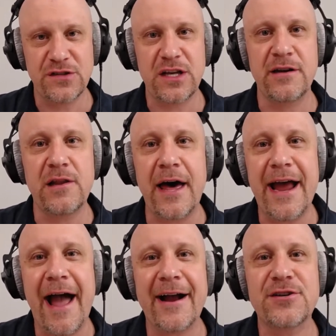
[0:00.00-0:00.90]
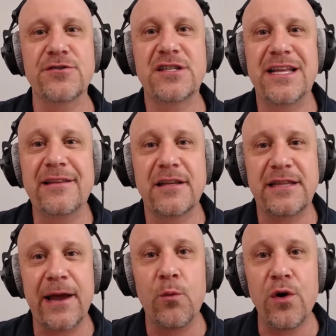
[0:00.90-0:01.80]
And a lot of actors think that
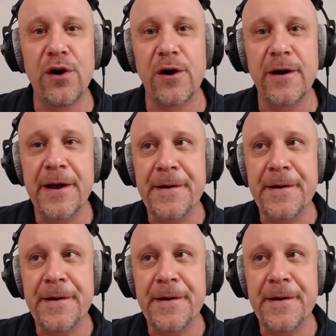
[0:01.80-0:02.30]
they were,